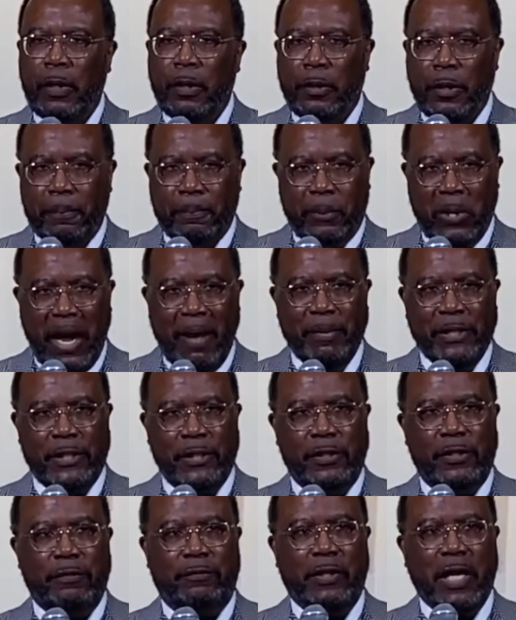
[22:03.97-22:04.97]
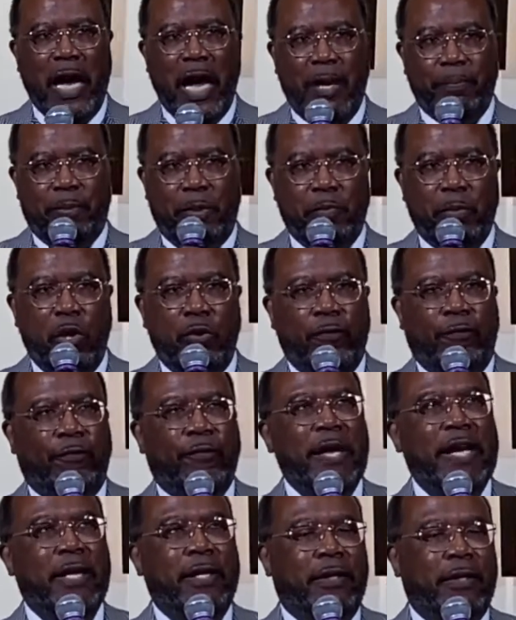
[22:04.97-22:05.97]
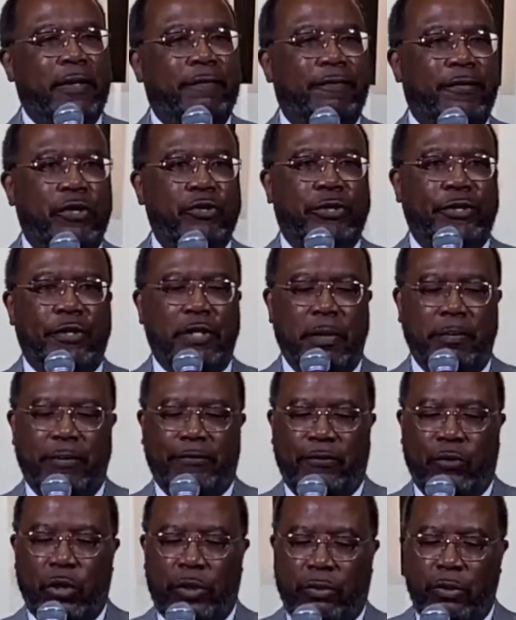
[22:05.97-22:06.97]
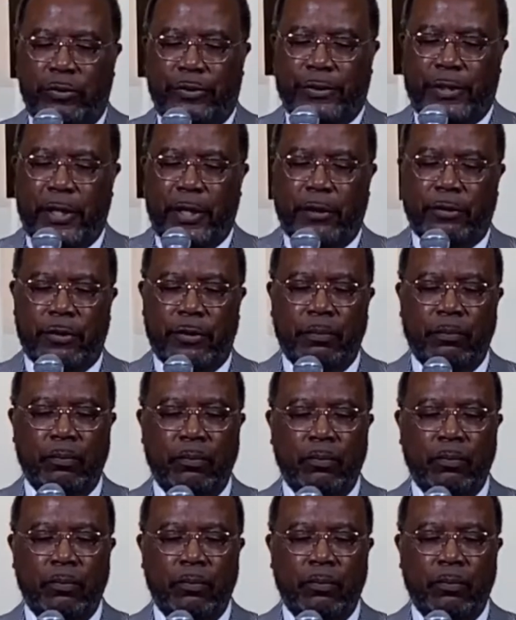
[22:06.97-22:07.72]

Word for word: The promises of God promote faith in verses number 4 through 6.